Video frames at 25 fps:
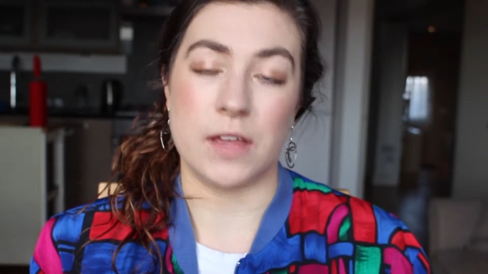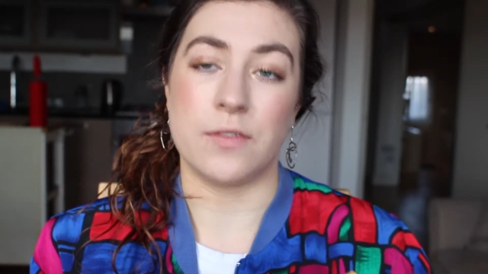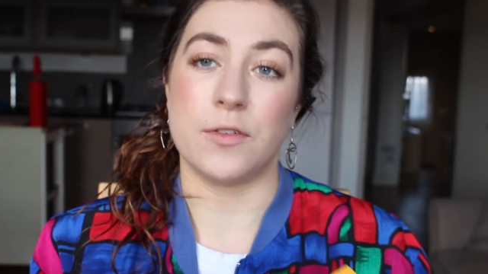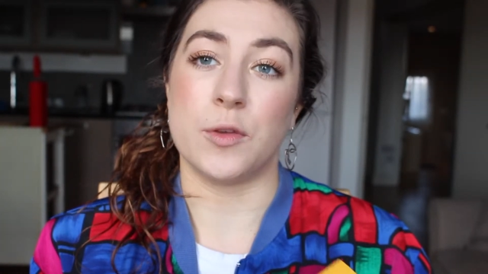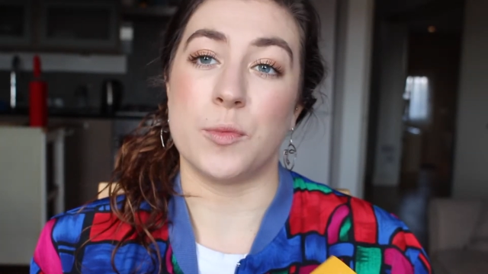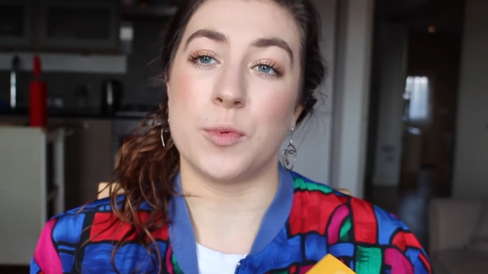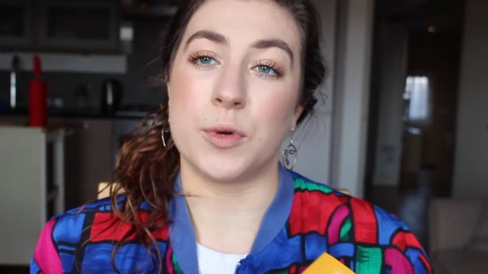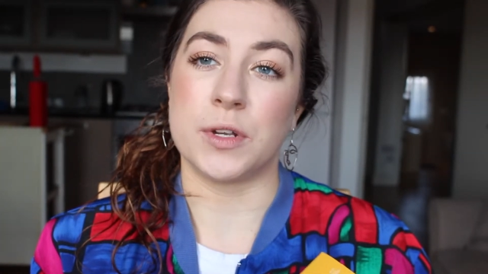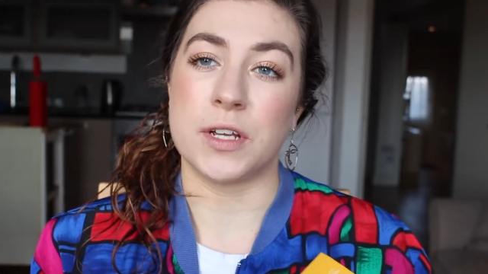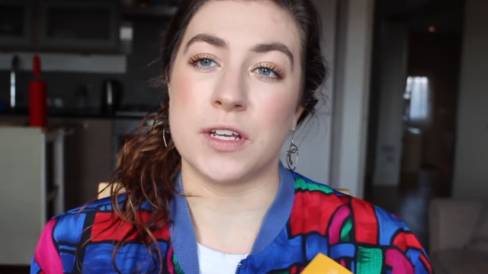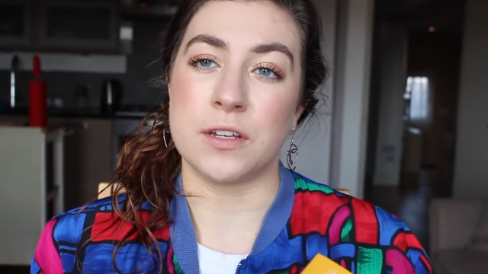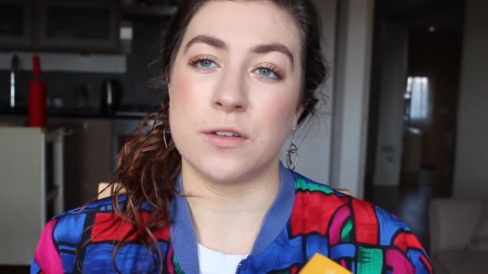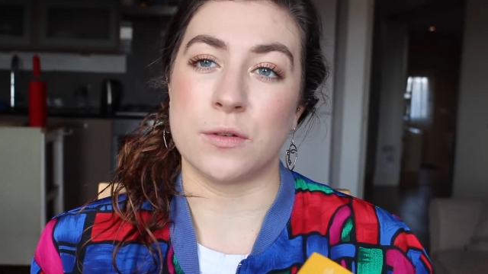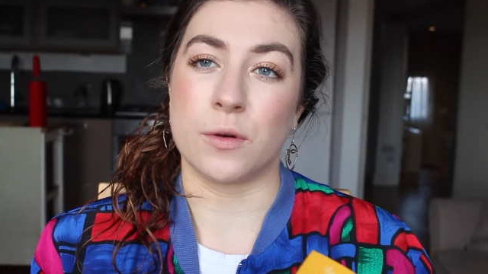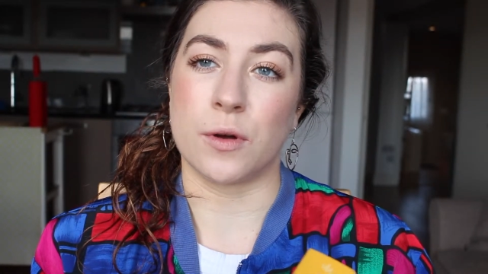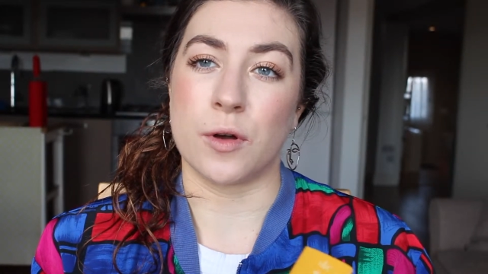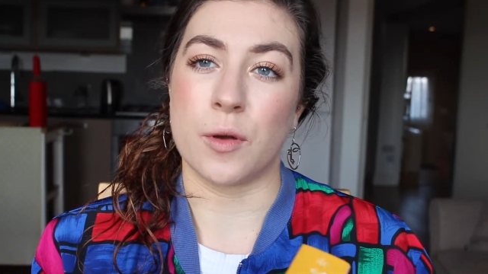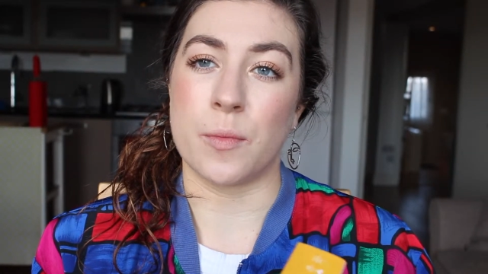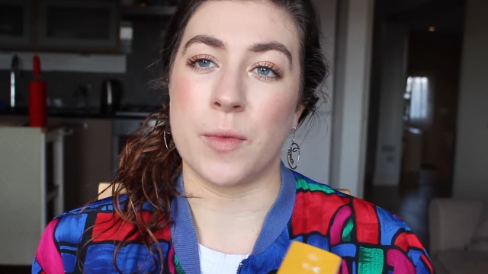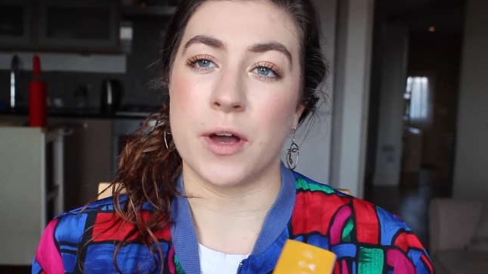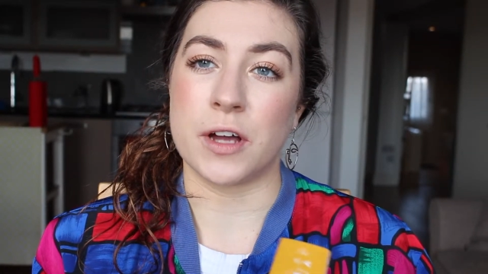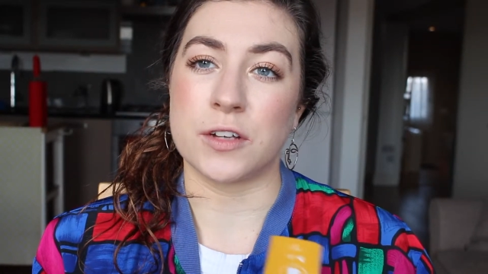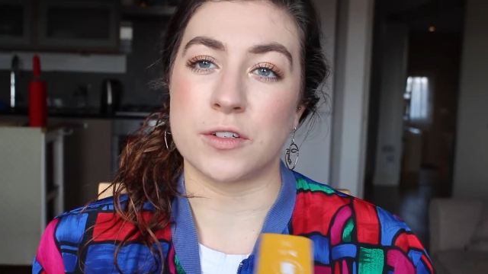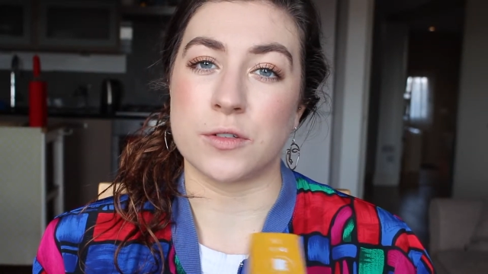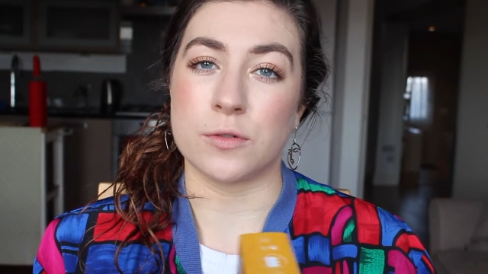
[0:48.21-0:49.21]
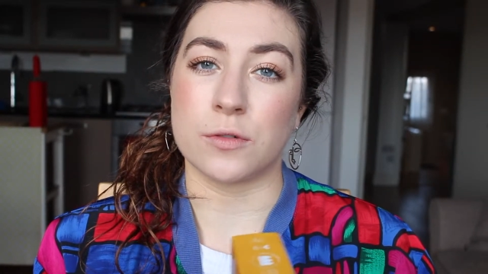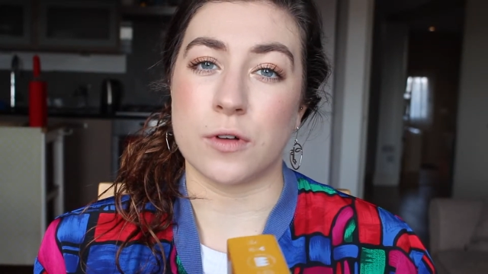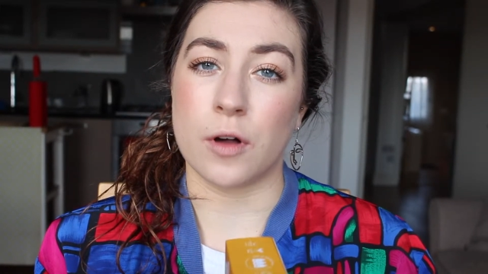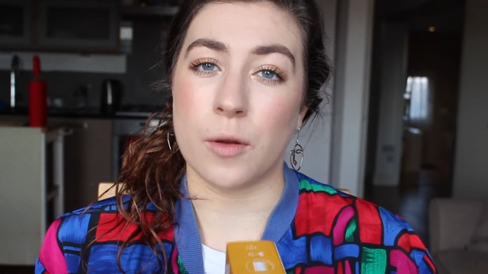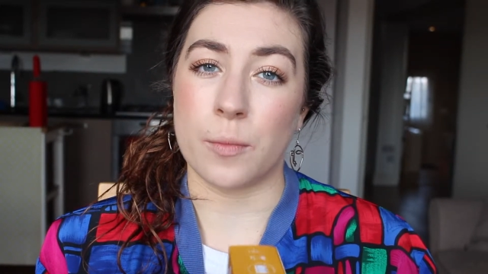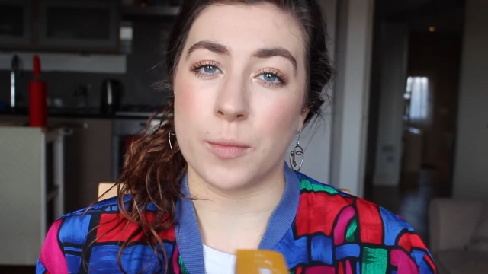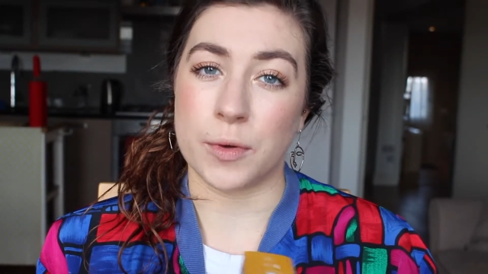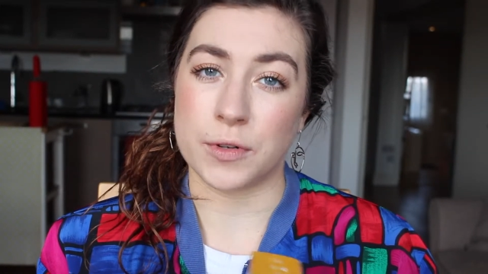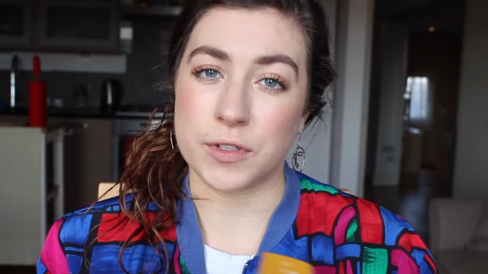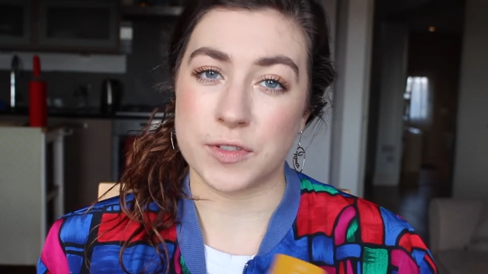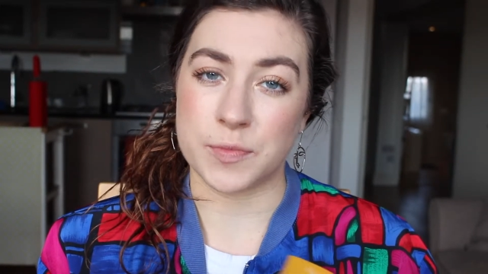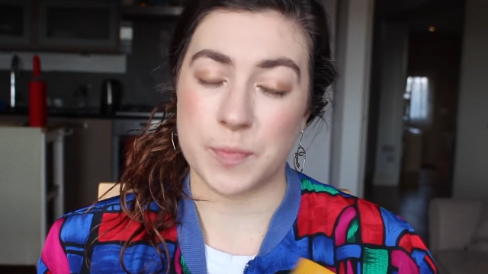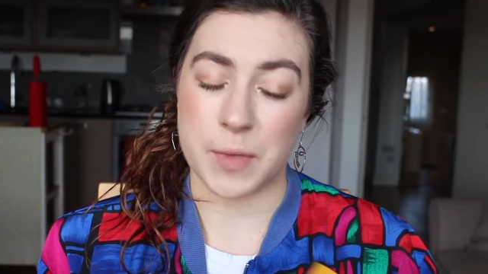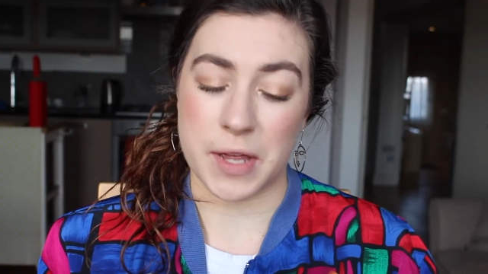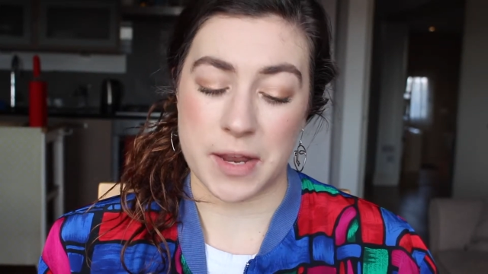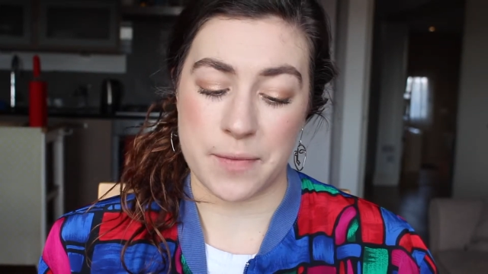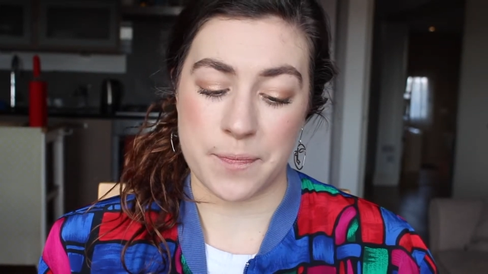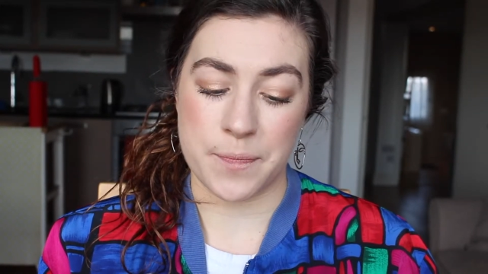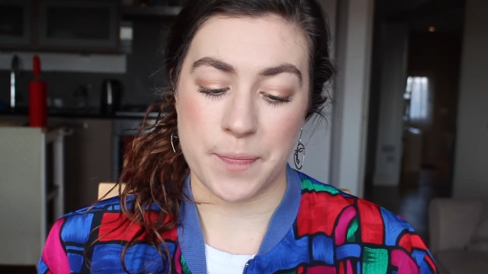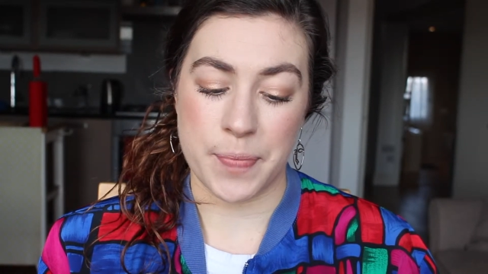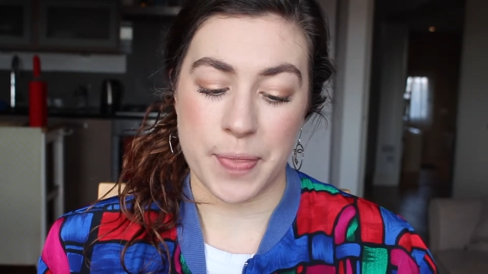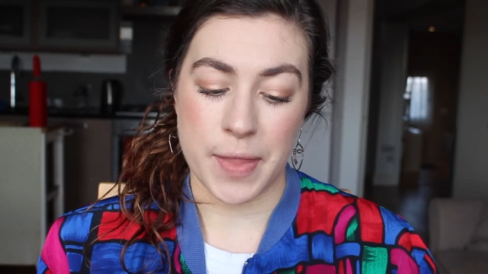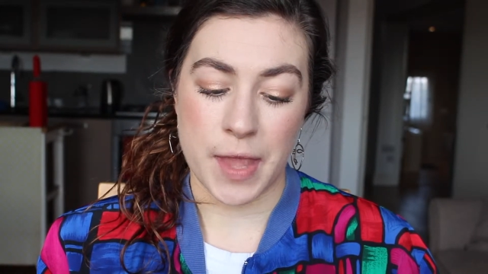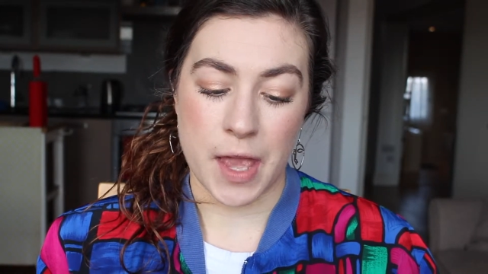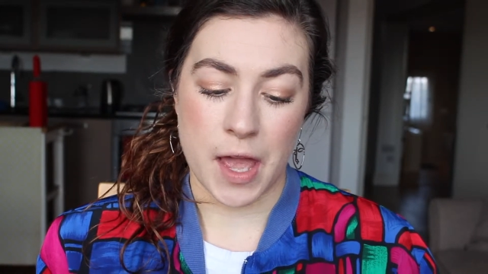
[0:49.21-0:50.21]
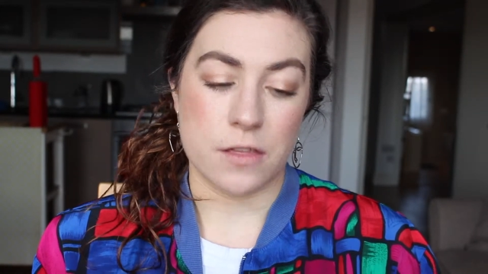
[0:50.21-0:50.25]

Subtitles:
if you put it in your commercial compost bin.